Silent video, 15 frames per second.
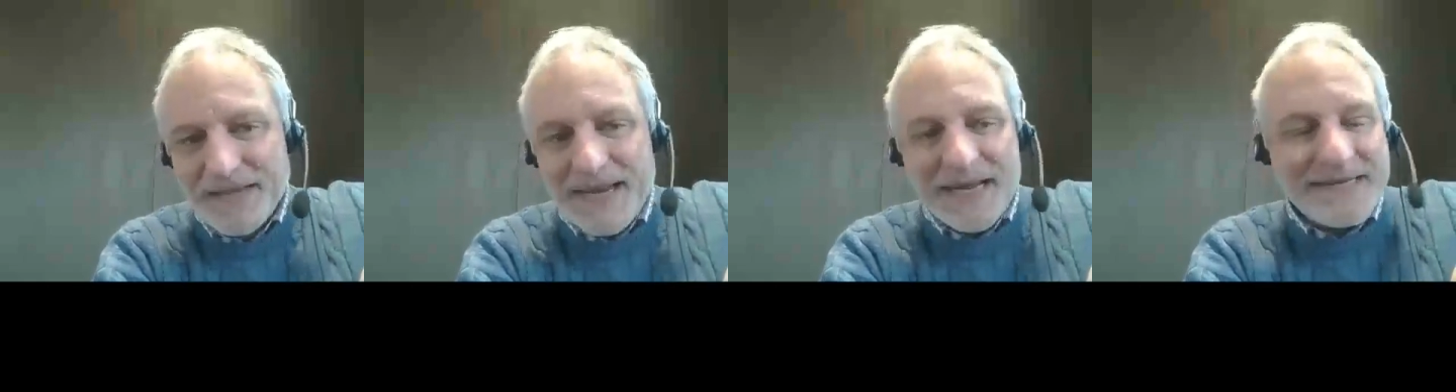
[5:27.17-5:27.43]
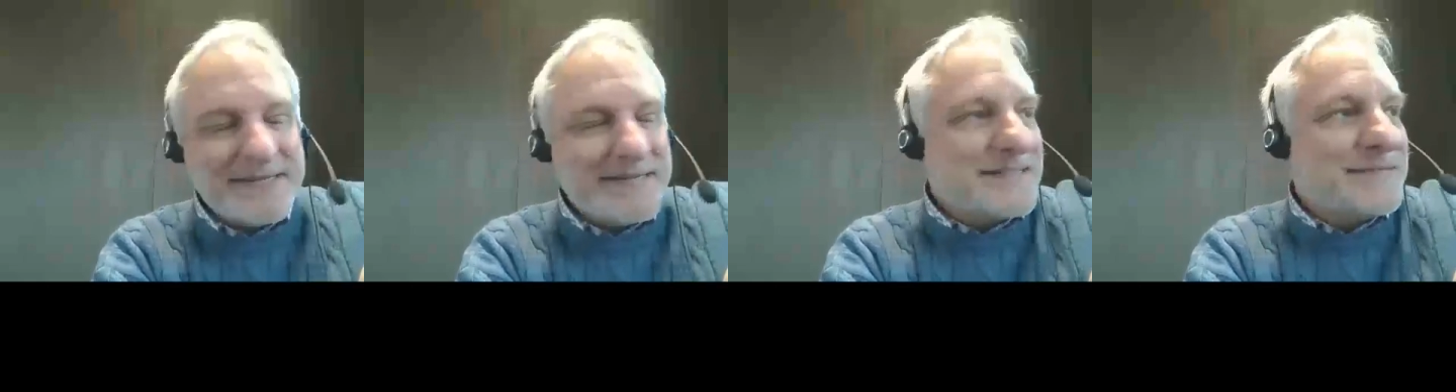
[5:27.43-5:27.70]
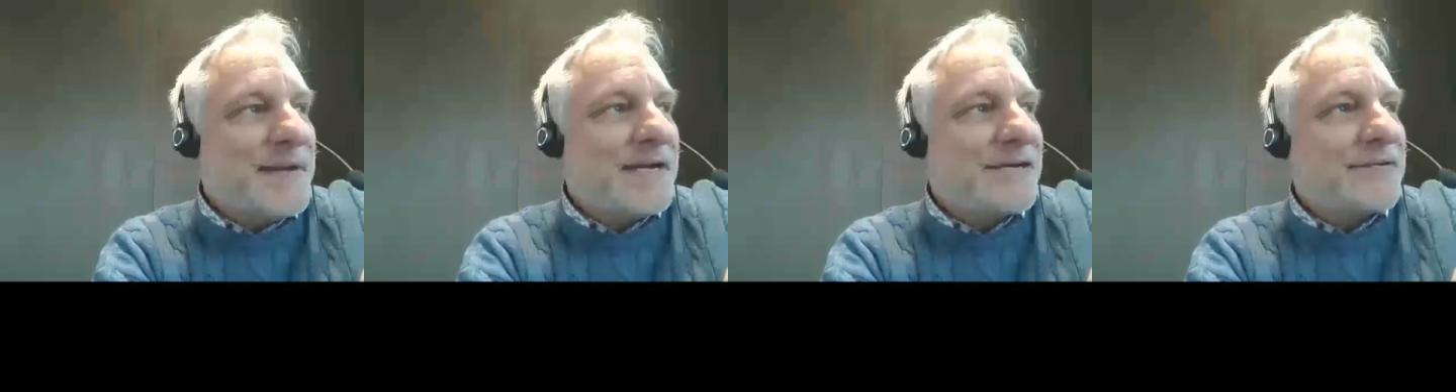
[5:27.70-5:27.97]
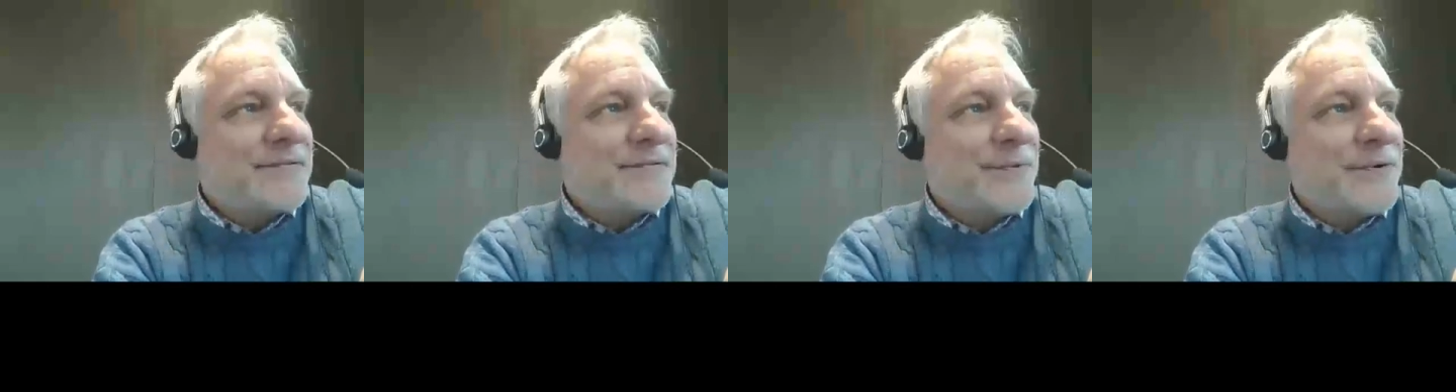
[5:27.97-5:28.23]
It doesn't
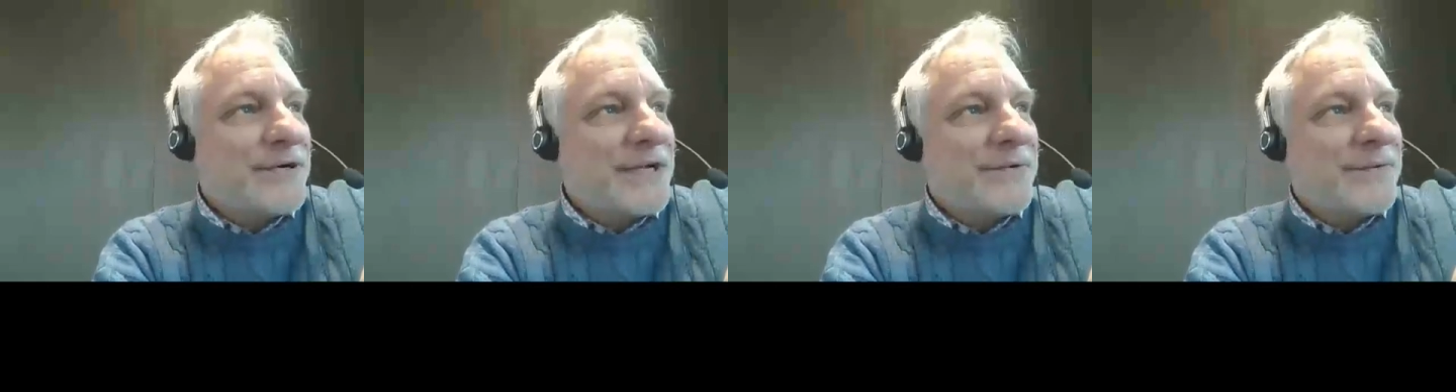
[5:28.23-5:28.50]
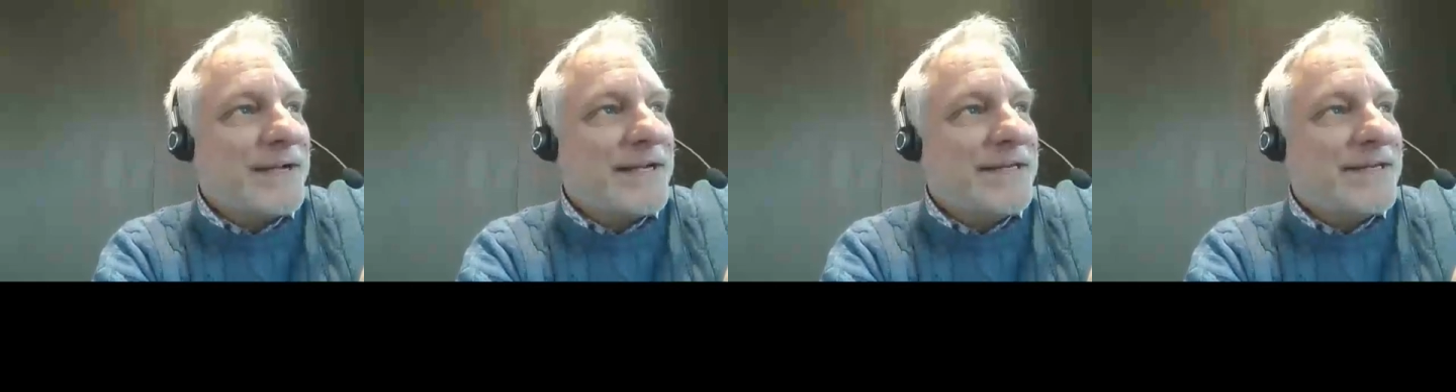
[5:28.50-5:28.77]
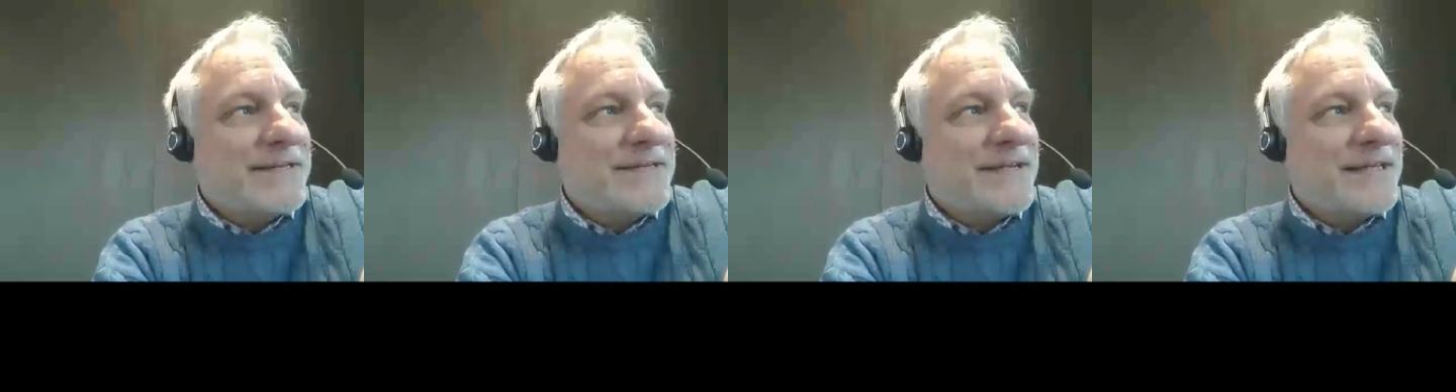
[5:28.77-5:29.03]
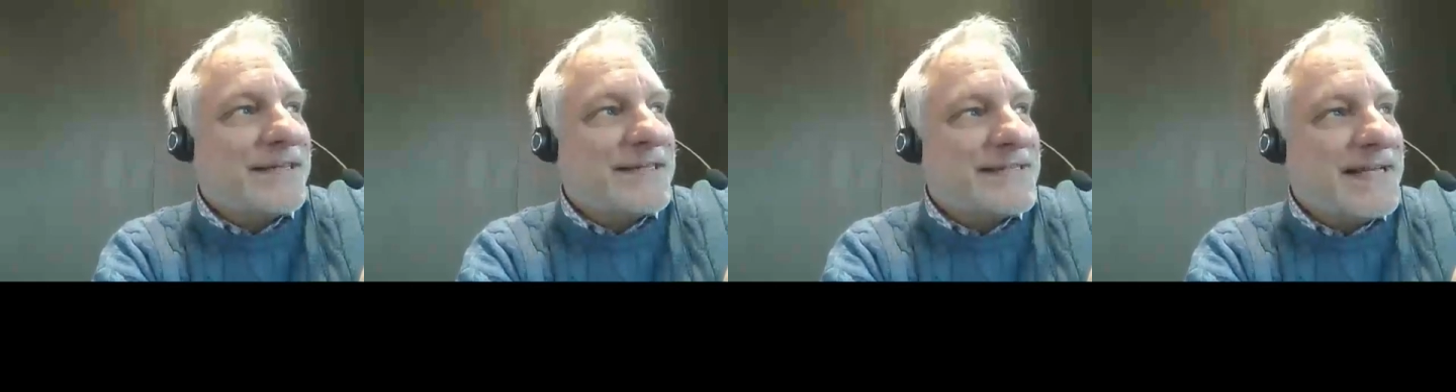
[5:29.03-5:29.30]
matter the word error rate
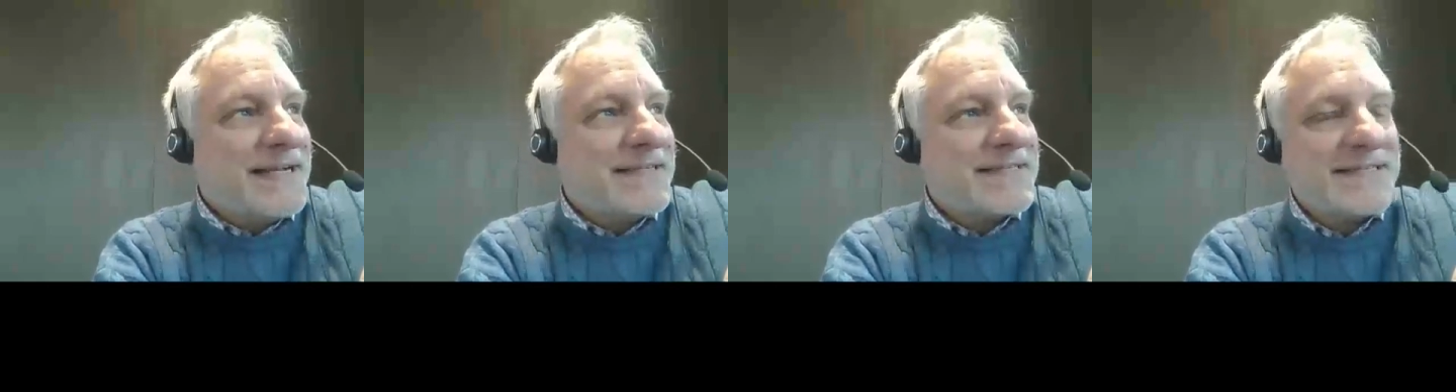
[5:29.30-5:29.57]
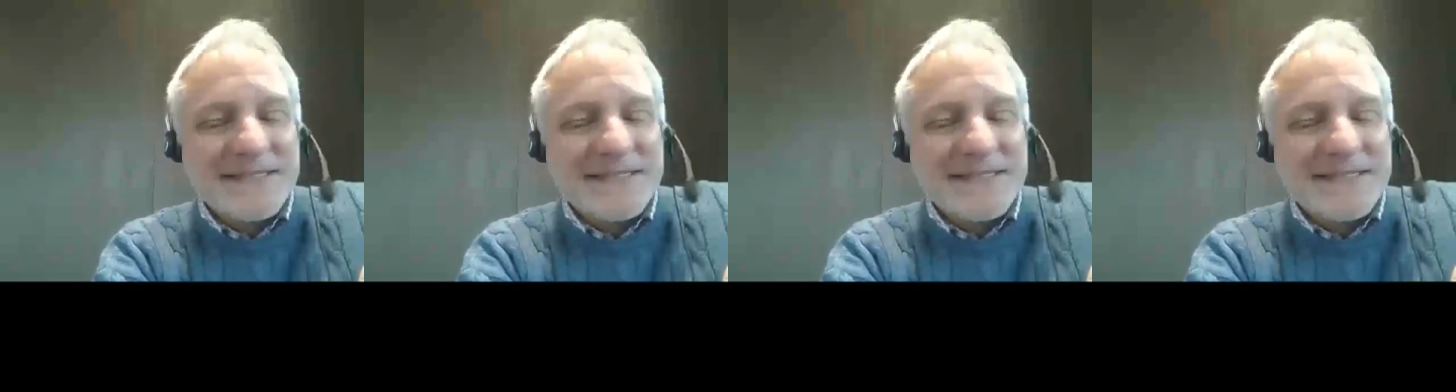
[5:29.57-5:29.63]
in the text.